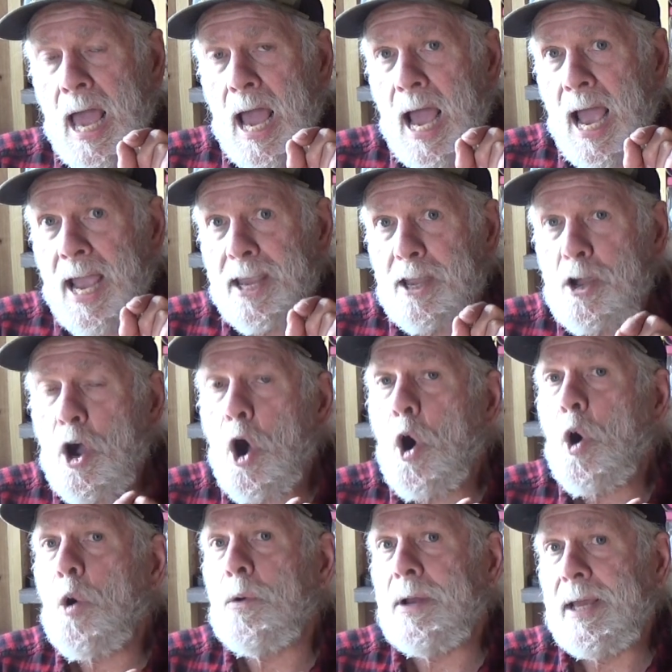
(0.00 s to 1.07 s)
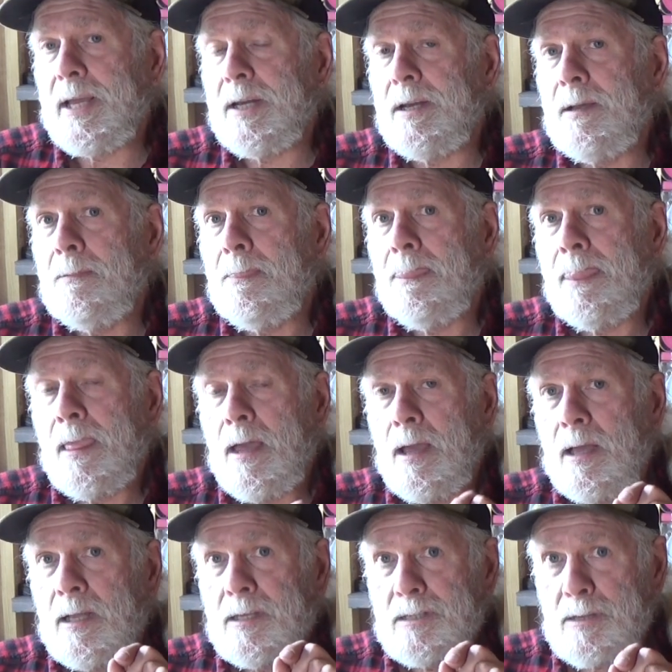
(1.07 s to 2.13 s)
I coated
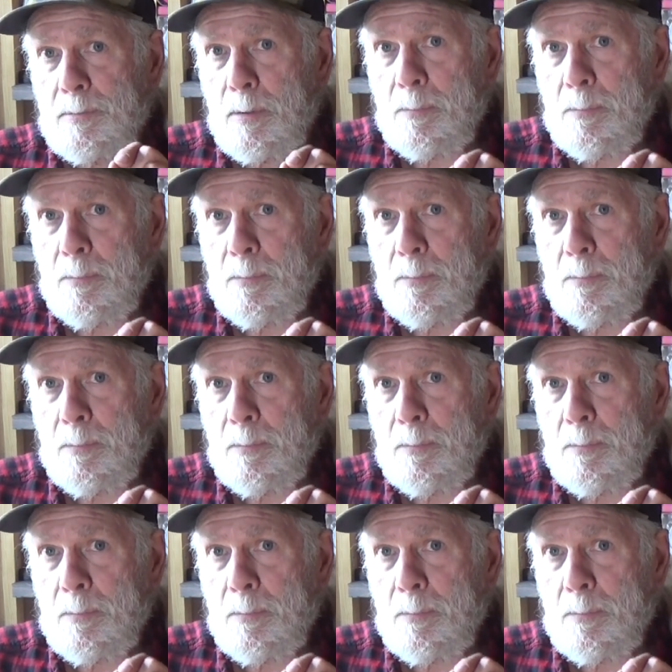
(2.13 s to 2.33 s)
some